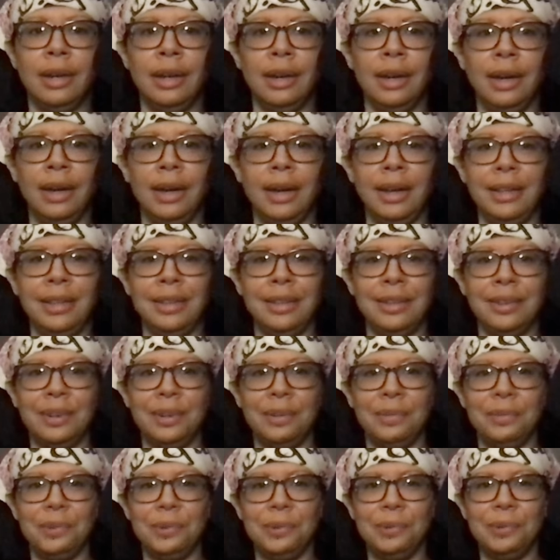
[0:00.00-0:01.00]
Hi there,
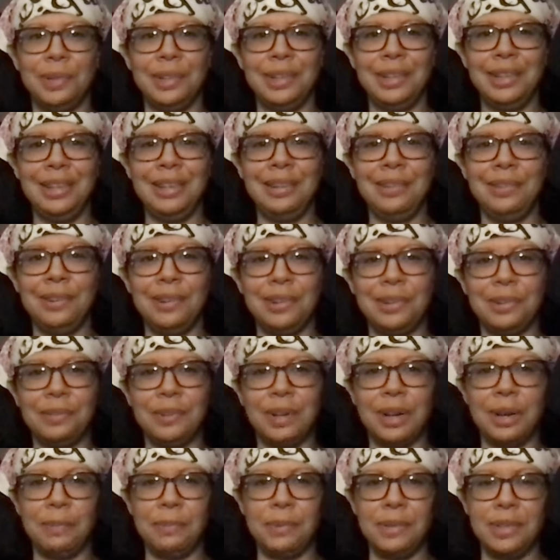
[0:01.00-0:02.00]
everyone. Welcome
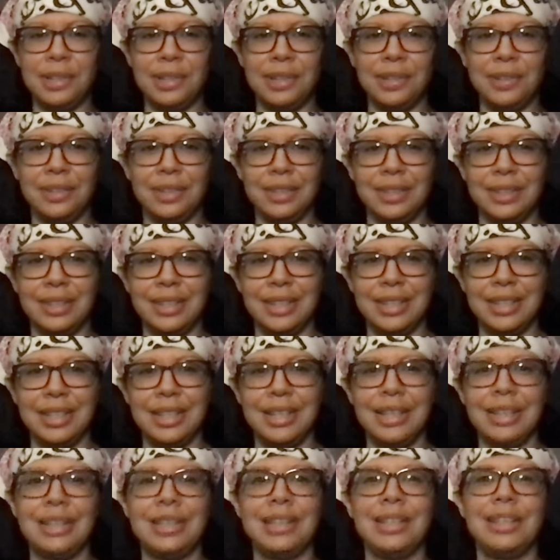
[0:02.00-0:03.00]
to episode
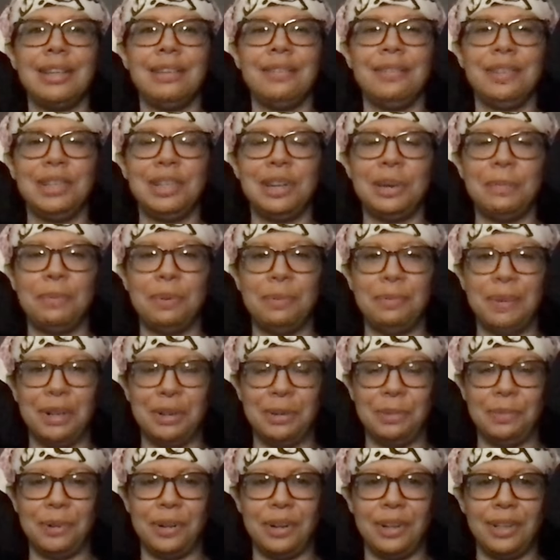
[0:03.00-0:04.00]
36 of the
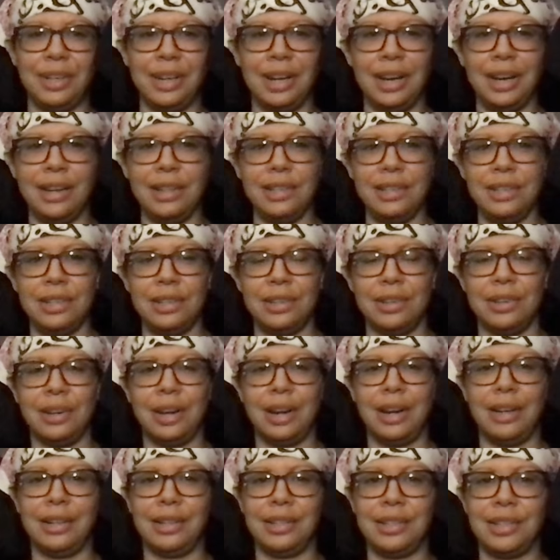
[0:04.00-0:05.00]
Supplemental Broadcast here on
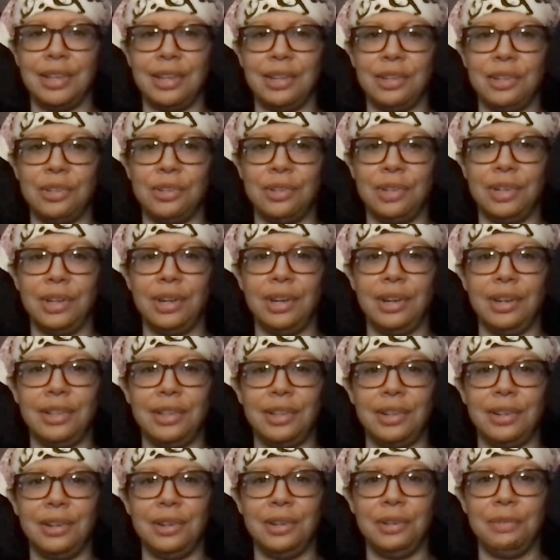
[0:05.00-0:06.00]
Alexandria
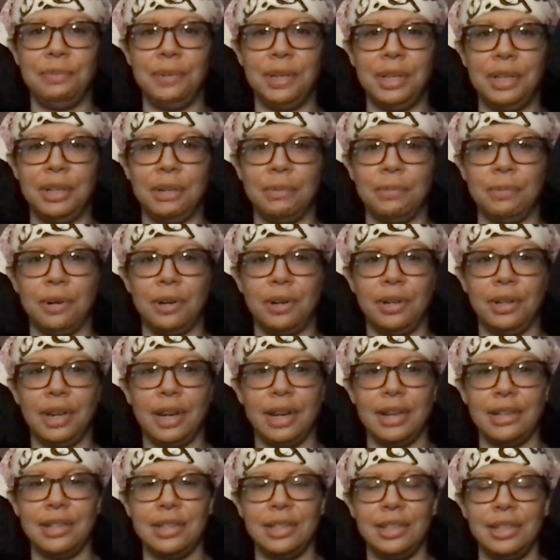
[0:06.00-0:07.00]
Alternative Media
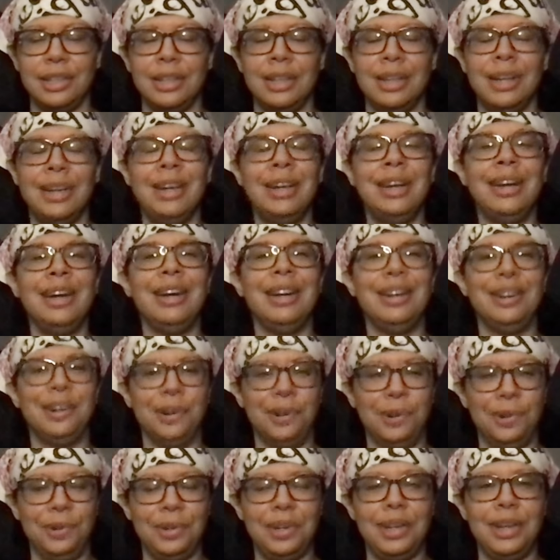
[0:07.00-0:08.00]
Broadcasting and
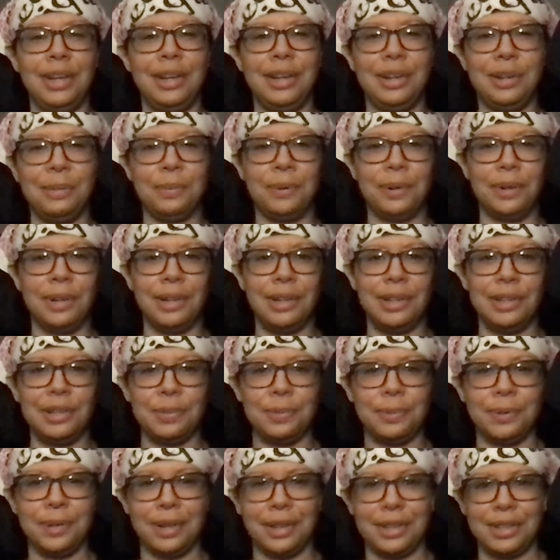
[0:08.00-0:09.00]
OK Copernicus
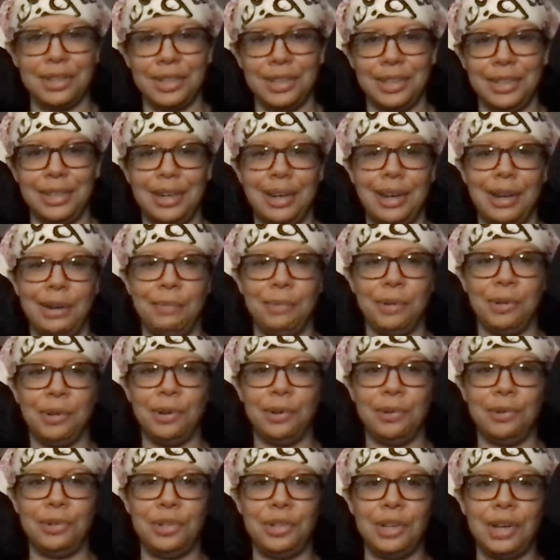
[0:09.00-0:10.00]
Production. I'm your
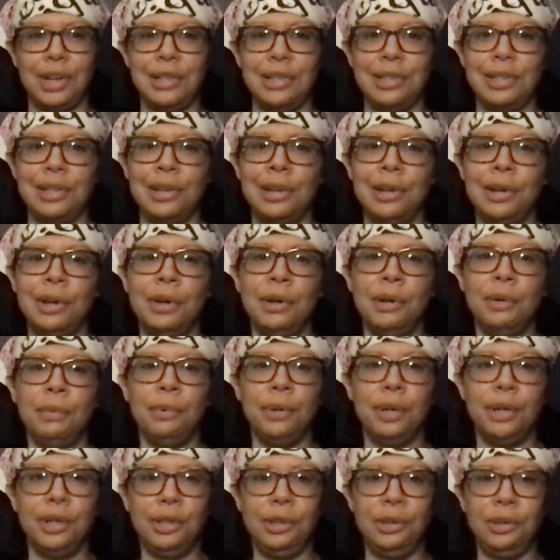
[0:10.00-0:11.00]
host, Jess,
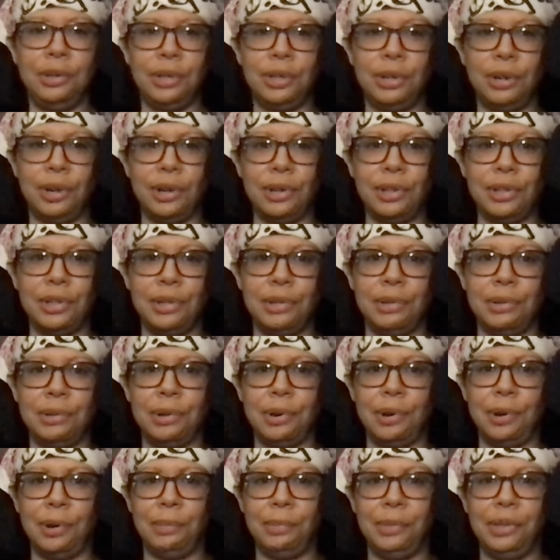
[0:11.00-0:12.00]
but you can also
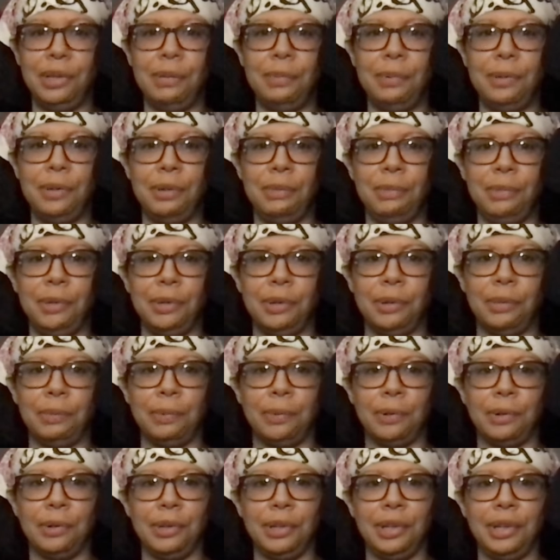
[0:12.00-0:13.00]
call me Epitome or
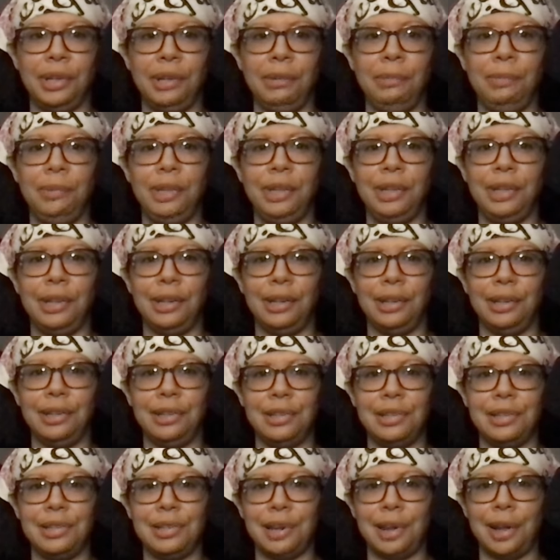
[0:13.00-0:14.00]
Burn Kid
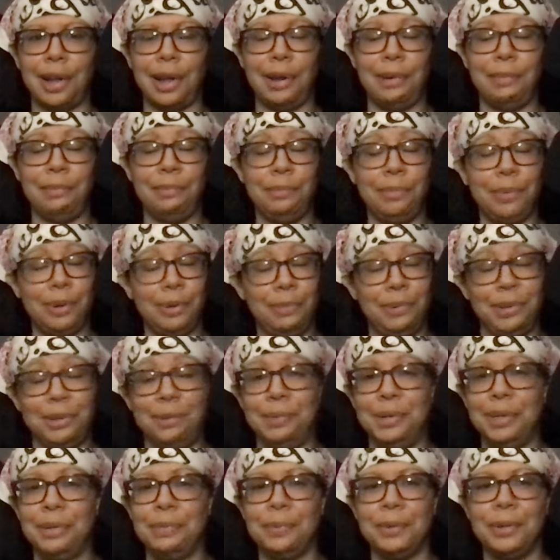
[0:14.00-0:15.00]
because I'm
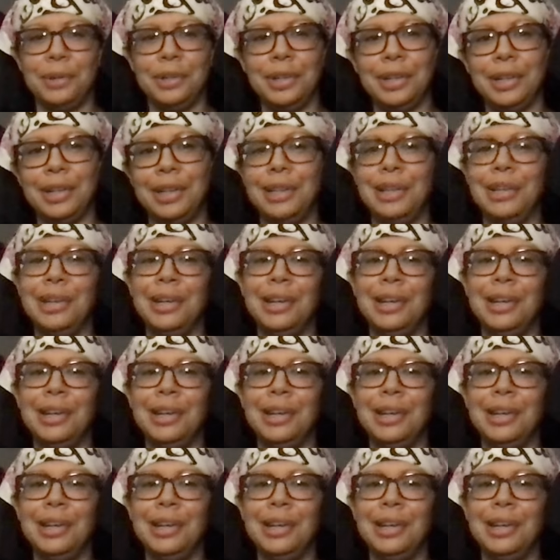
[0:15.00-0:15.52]
Epitome the Burn Kid.